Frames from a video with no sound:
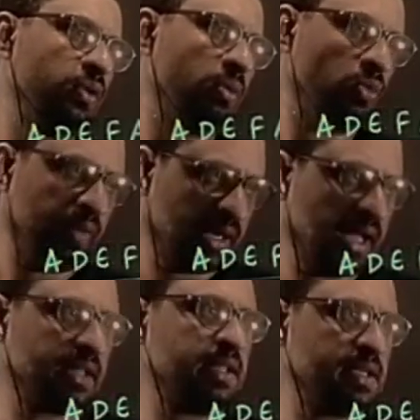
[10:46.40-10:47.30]
And you are
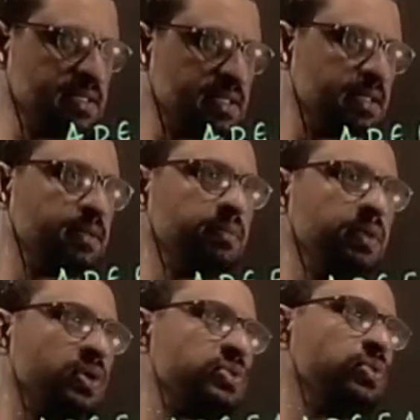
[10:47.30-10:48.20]
moving like this
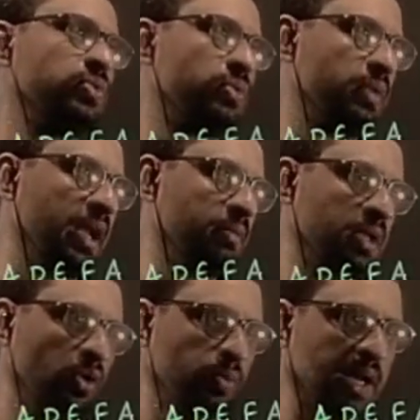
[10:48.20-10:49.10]
because you
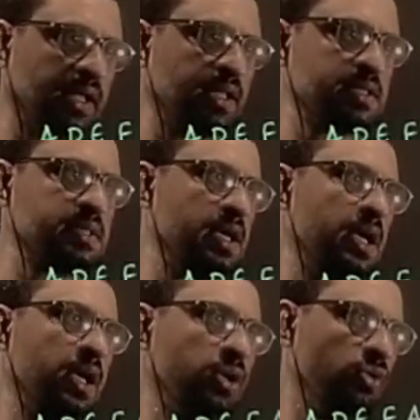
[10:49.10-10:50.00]
named the loop like this.
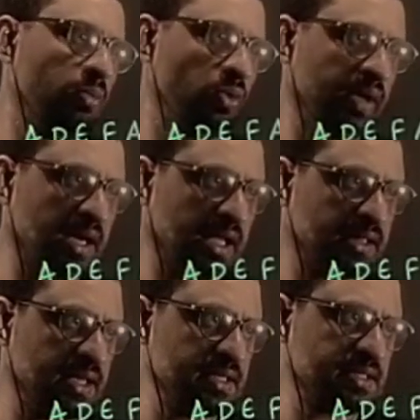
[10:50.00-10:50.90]
You are moving
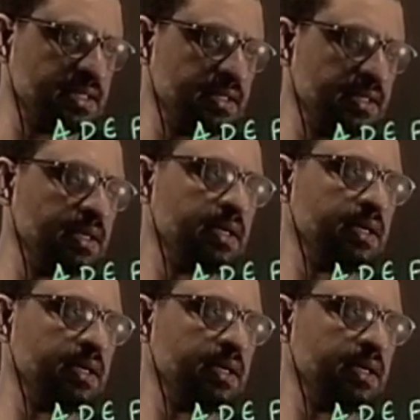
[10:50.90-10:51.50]
like this.